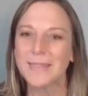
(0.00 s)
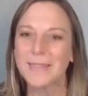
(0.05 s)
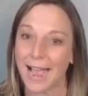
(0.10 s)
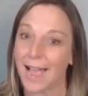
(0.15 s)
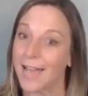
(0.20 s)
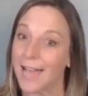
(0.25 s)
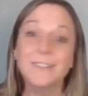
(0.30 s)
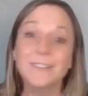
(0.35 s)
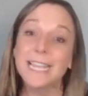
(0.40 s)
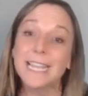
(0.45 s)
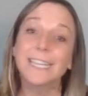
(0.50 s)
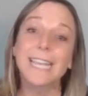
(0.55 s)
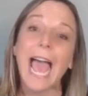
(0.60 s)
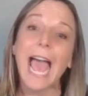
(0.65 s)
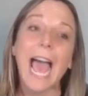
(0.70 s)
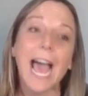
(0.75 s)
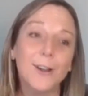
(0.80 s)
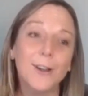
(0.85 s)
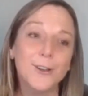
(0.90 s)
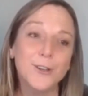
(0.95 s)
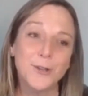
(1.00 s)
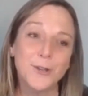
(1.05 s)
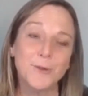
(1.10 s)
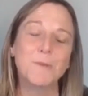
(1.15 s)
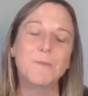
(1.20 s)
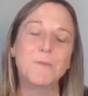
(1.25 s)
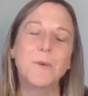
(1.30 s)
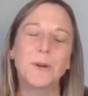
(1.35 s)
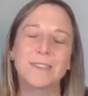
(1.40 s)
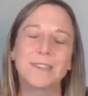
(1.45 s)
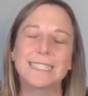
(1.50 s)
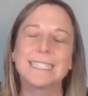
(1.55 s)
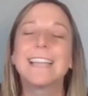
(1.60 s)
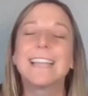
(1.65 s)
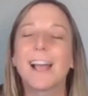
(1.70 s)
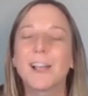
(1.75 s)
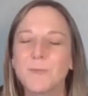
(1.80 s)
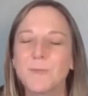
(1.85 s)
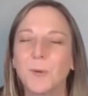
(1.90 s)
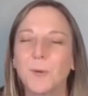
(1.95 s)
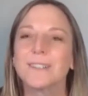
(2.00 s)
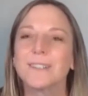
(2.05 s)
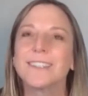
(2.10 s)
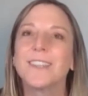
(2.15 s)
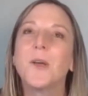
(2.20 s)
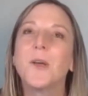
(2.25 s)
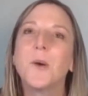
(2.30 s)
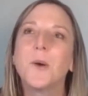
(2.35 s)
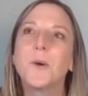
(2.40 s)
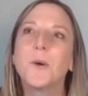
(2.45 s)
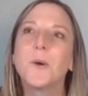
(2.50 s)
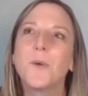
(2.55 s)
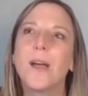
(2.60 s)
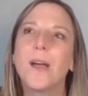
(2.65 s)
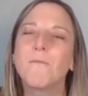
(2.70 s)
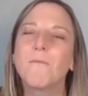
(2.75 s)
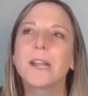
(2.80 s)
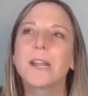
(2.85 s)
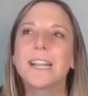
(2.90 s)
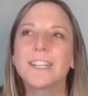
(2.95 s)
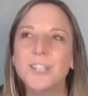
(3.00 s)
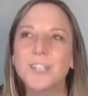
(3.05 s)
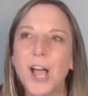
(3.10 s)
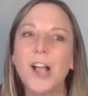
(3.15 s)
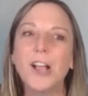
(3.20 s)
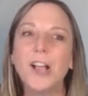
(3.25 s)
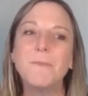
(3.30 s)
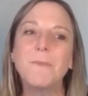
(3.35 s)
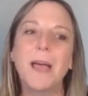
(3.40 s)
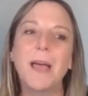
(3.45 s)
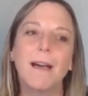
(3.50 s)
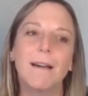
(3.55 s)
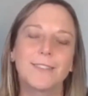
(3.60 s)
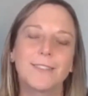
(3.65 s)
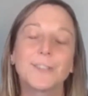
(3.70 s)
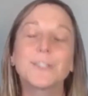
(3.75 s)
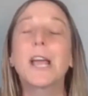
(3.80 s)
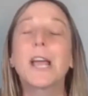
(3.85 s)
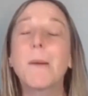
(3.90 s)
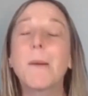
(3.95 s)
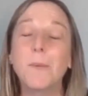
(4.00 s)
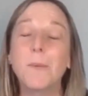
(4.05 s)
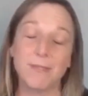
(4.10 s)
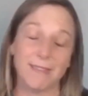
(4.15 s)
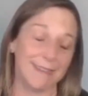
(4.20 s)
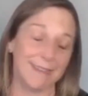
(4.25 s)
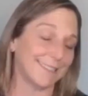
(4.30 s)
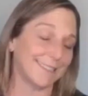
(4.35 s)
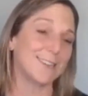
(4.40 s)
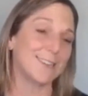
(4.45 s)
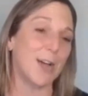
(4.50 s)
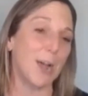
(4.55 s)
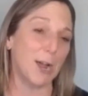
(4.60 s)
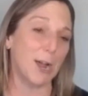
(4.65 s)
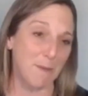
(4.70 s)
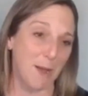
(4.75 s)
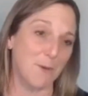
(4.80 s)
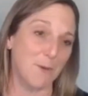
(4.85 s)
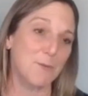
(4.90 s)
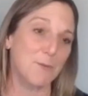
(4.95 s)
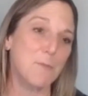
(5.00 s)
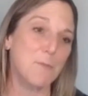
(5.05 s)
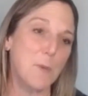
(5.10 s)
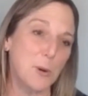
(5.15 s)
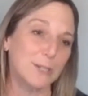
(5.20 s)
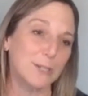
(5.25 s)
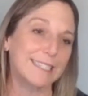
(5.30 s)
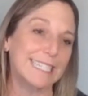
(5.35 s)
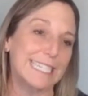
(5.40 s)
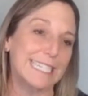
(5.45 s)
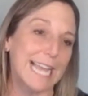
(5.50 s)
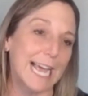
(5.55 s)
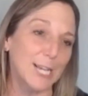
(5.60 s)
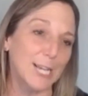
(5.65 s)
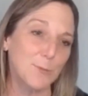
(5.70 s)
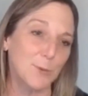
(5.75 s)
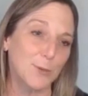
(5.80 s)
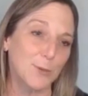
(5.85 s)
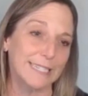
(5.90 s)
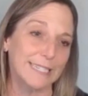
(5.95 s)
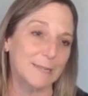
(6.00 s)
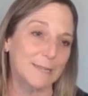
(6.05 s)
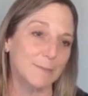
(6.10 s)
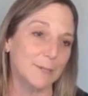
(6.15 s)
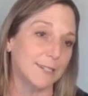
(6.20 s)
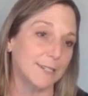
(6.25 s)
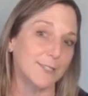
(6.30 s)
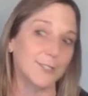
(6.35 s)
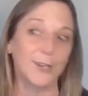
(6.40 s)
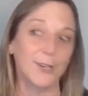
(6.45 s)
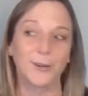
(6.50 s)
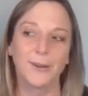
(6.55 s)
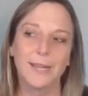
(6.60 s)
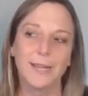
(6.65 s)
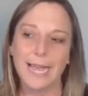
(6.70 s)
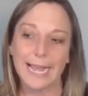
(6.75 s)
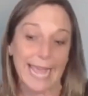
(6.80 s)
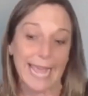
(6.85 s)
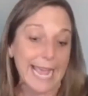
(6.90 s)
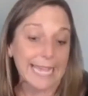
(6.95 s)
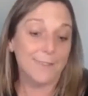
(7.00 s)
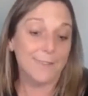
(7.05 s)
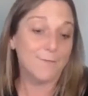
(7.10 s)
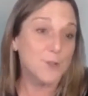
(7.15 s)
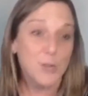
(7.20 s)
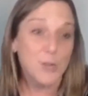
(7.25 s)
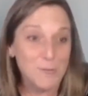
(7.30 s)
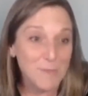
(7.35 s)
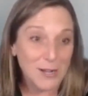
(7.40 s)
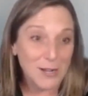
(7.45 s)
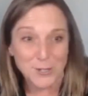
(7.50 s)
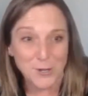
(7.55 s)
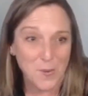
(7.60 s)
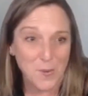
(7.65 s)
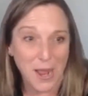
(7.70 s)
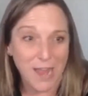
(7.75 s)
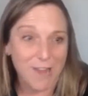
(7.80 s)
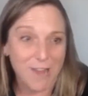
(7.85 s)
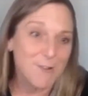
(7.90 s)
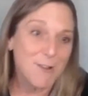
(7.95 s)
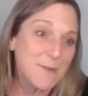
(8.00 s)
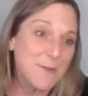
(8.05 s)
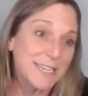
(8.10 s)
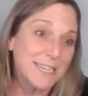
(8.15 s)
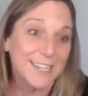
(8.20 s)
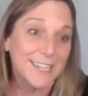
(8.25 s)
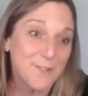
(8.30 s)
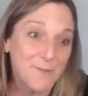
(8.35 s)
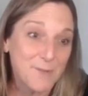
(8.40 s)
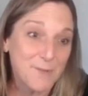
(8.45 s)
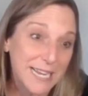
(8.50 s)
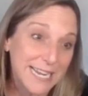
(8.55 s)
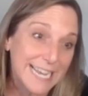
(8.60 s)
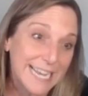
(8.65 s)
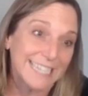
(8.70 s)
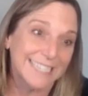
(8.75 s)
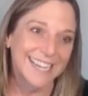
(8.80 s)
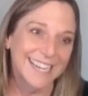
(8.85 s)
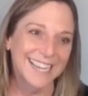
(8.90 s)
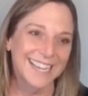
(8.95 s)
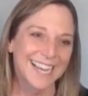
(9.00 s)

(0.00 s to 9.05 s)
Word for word: yeah i don't tell you how to do reports and dashboards what I talk about, there's a couple things I talk about with reports and dashboards in the book. So can't give too much away or nobody's going to read it.